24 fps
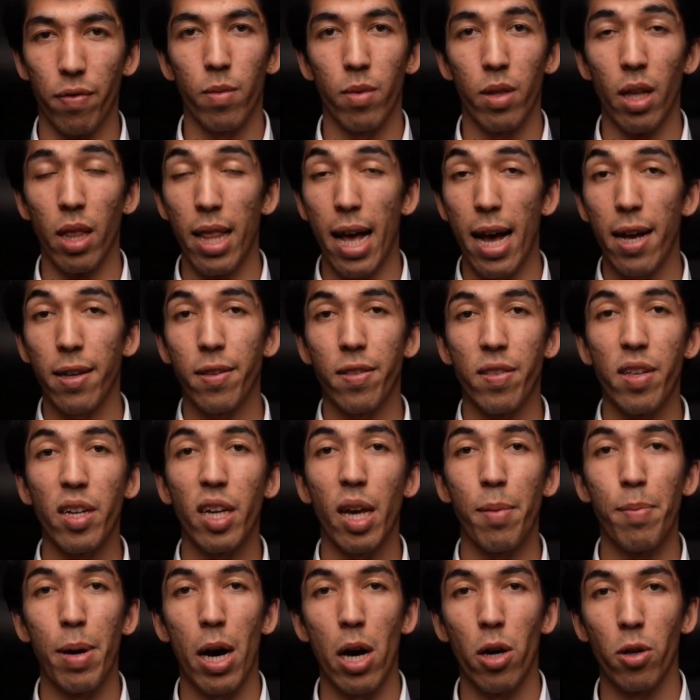The last thing
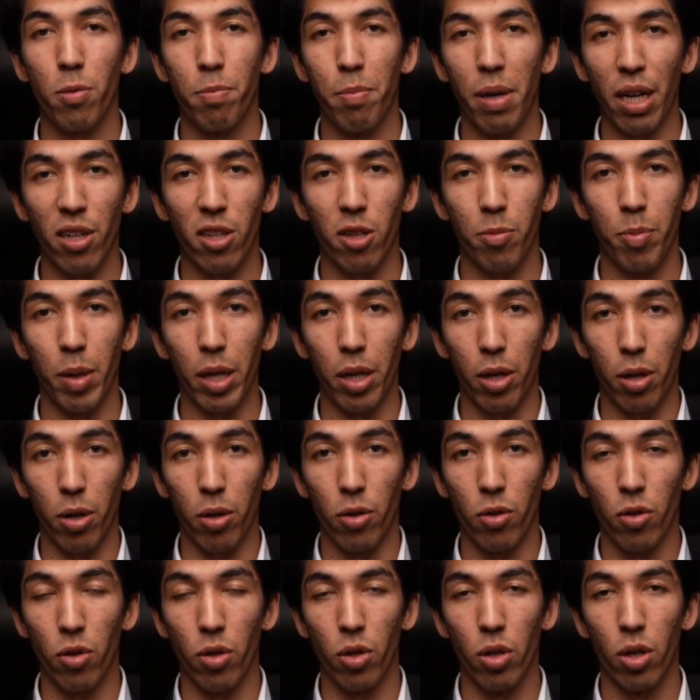about main
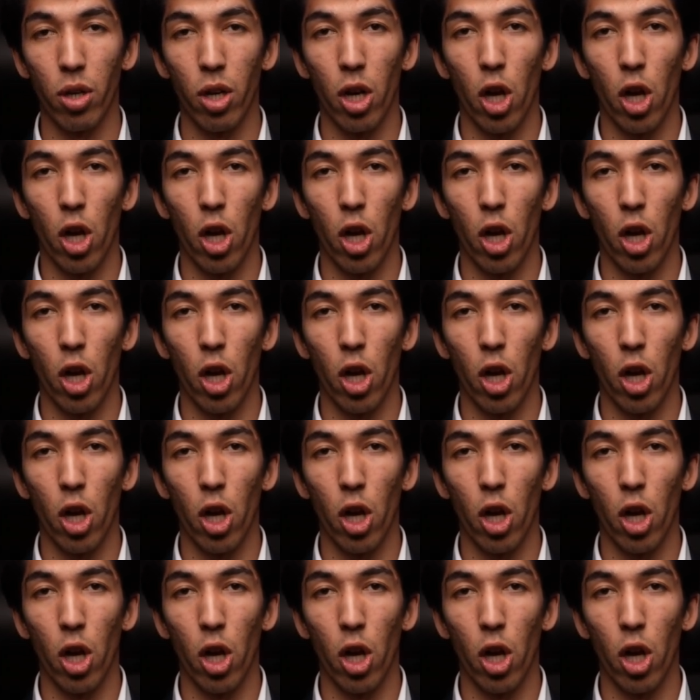speakers: